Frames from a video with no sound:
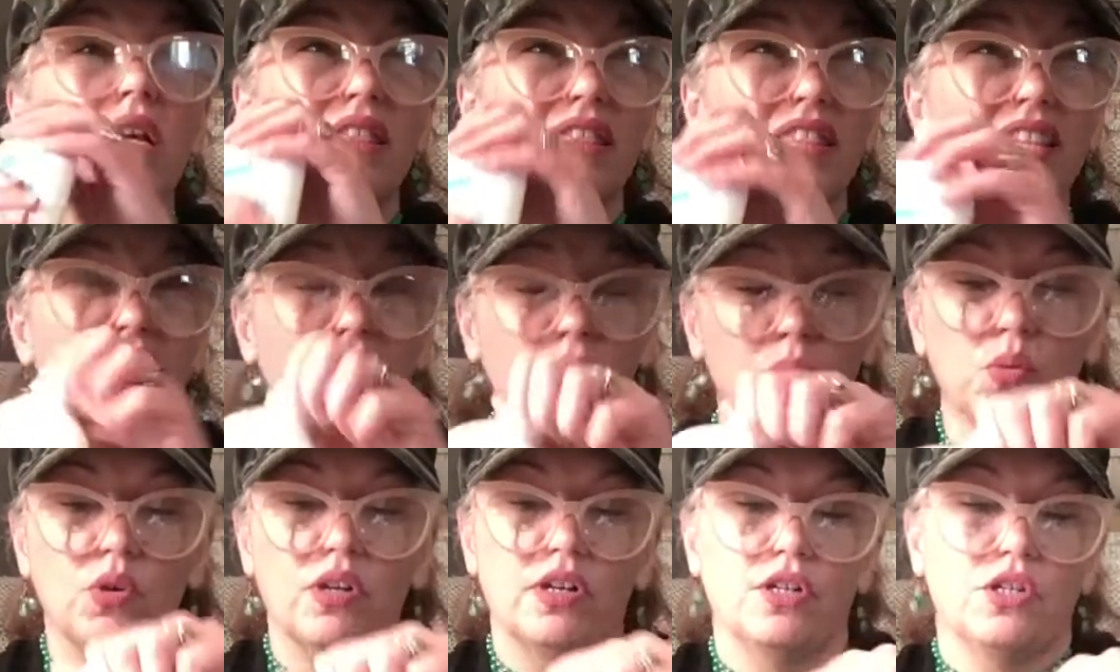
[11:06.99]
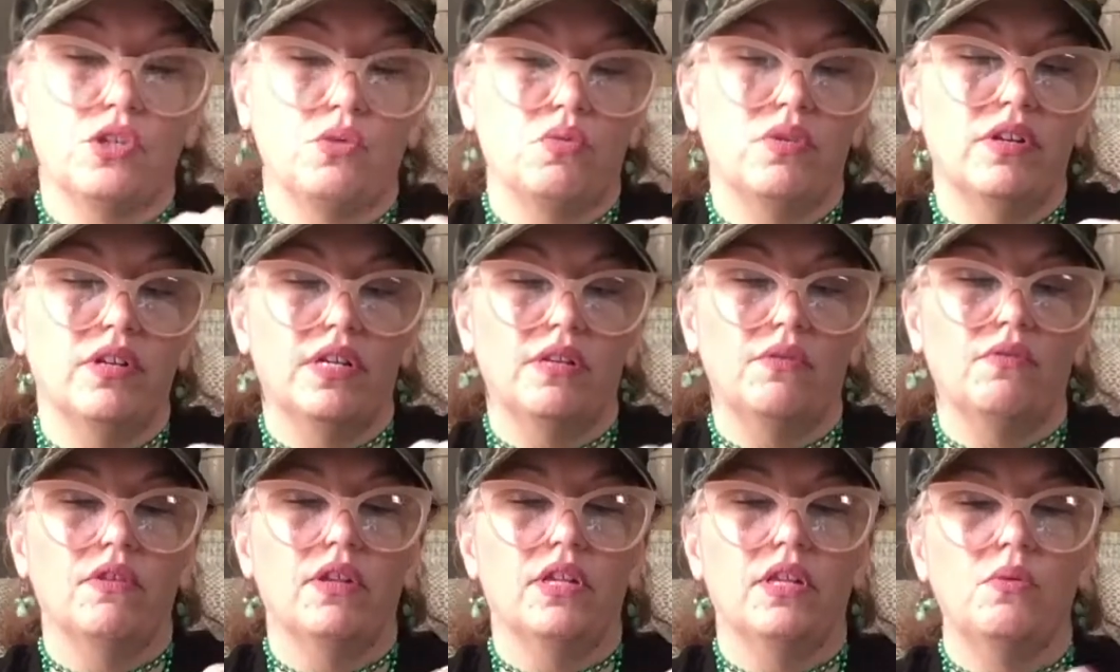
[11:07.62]
This works
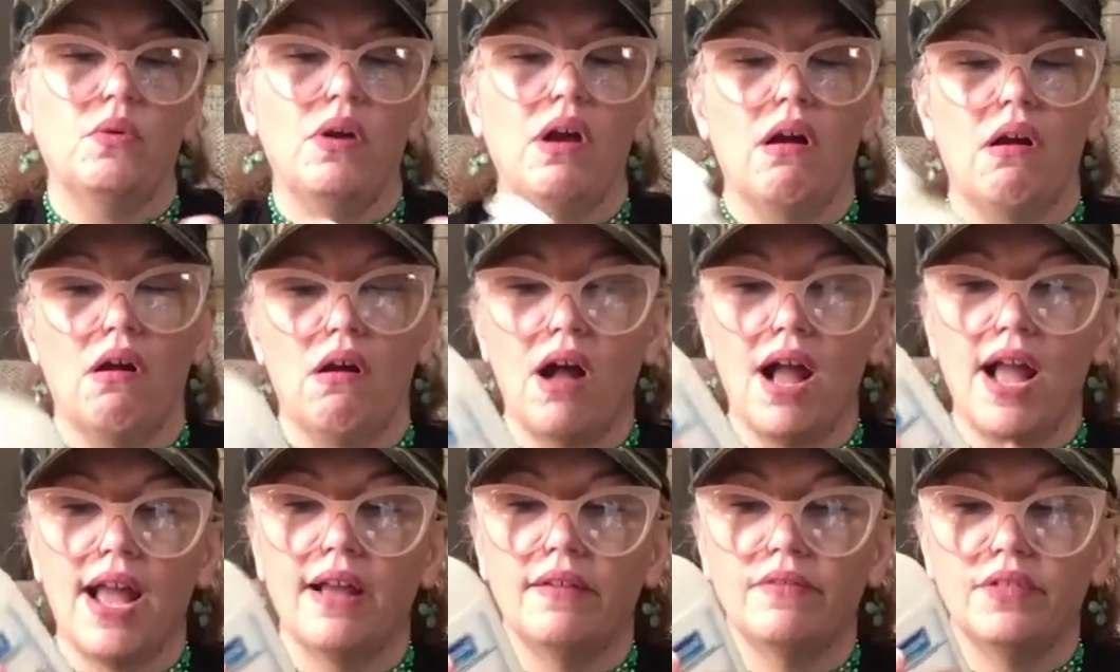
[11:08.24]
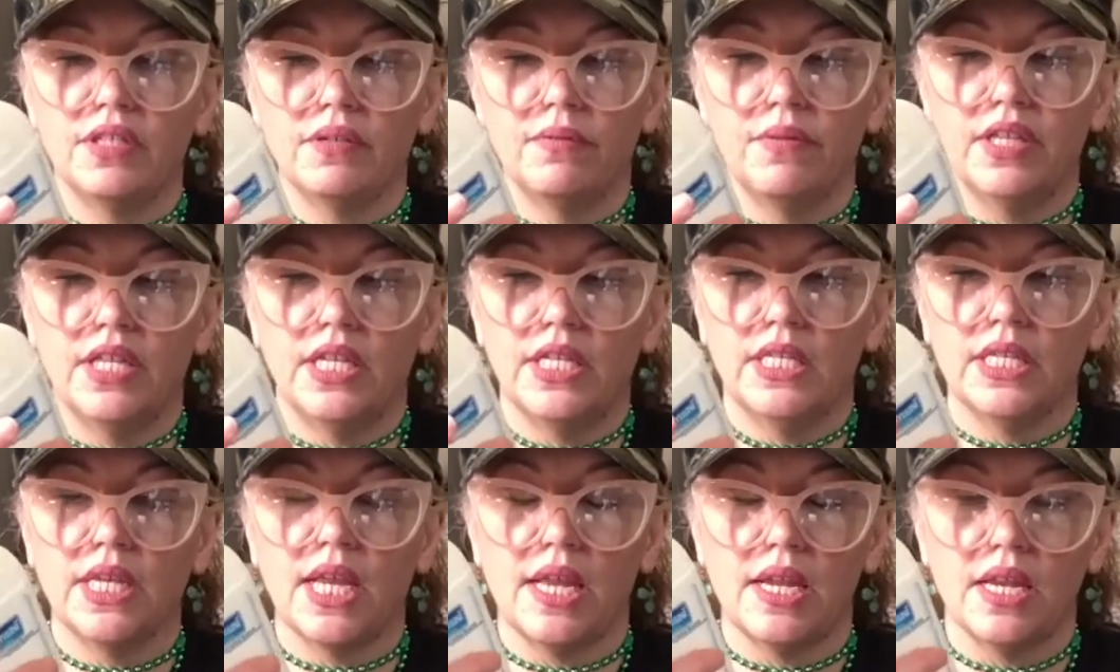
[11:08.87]
really, really well. I have some of
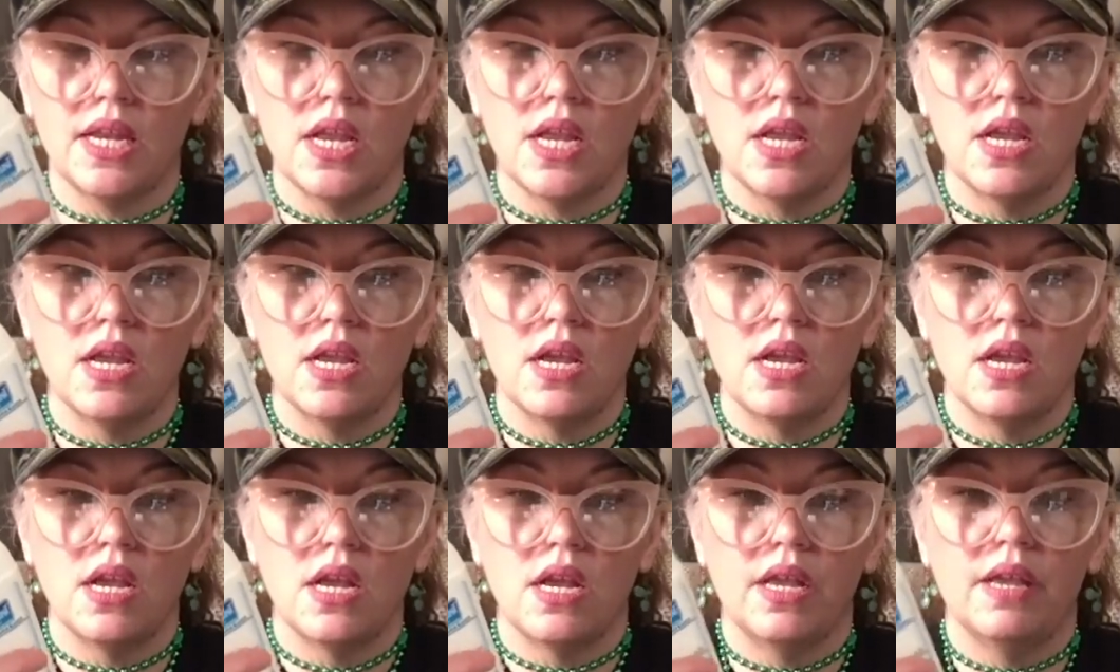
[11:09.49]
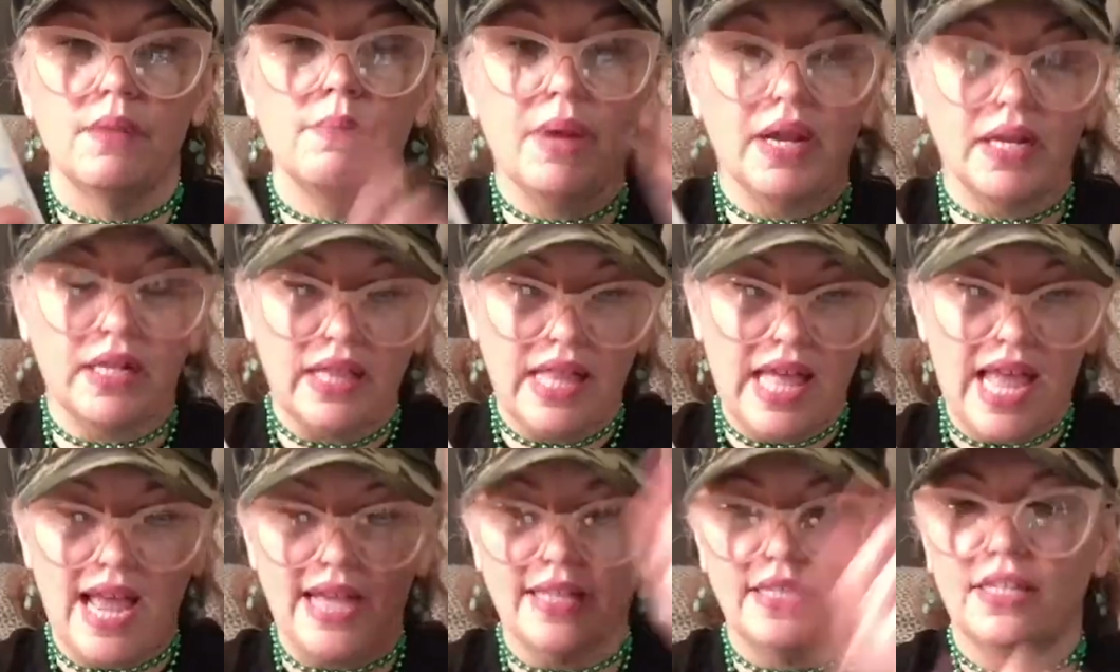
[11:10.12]
these at in my
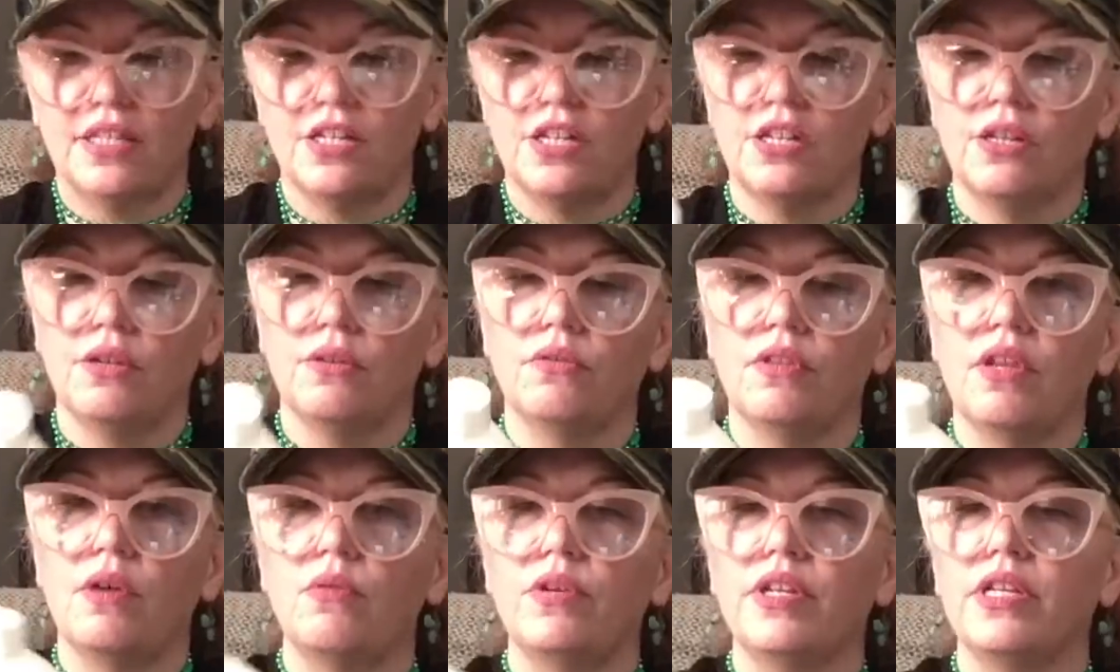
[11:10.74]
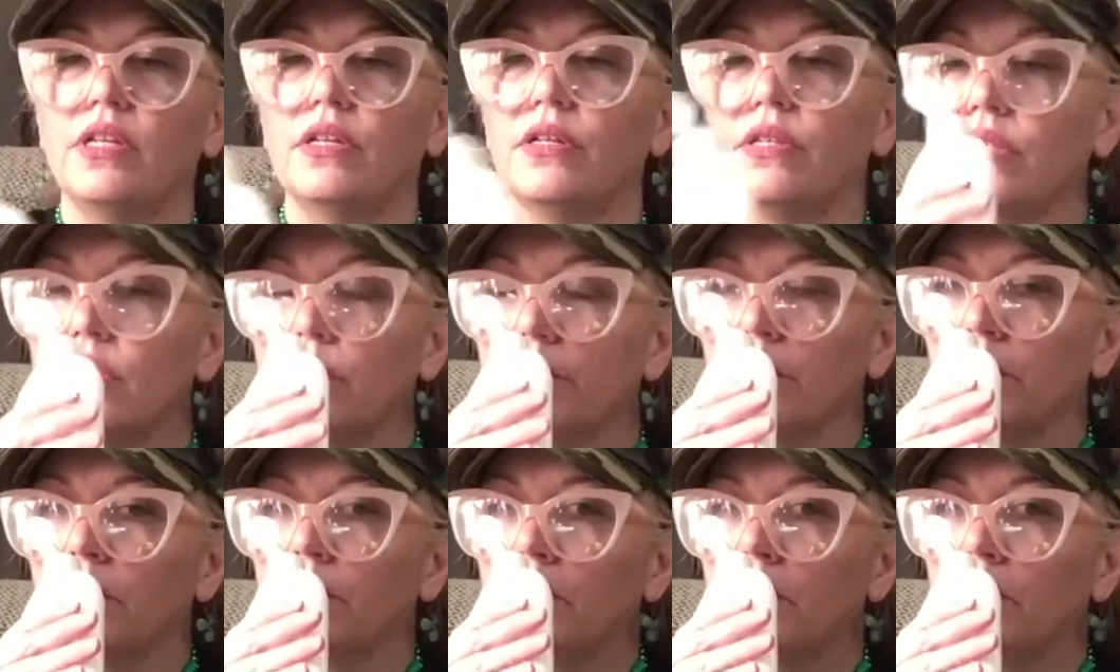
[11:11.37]
class too that we use.